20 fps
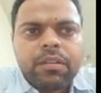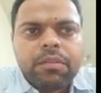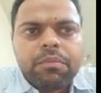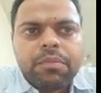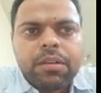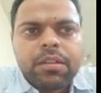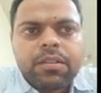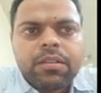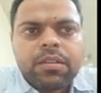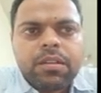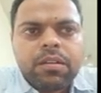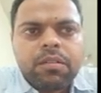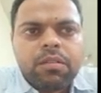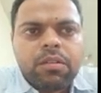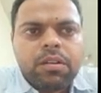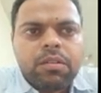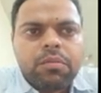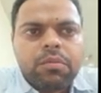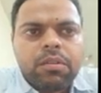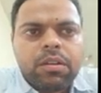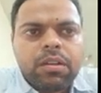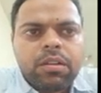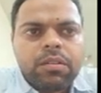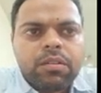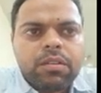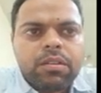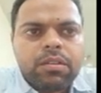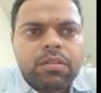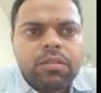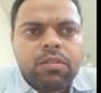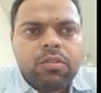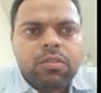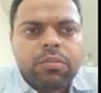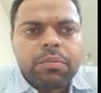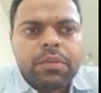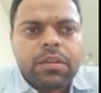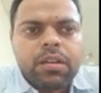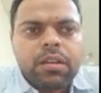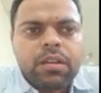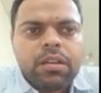Best award by
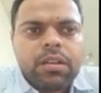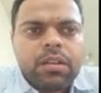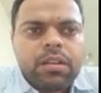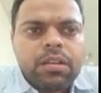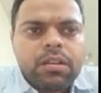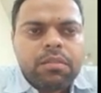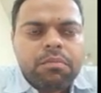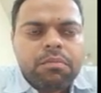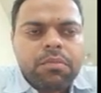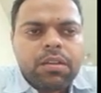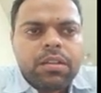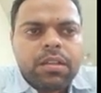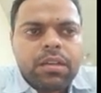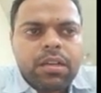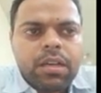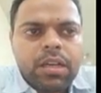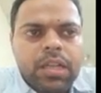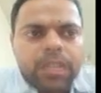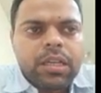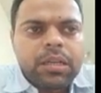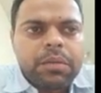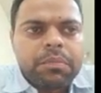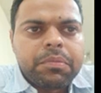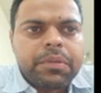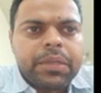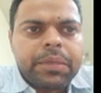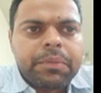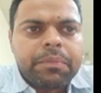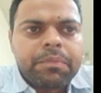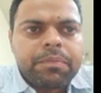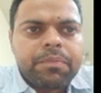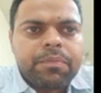hospital by the Kayakalp team.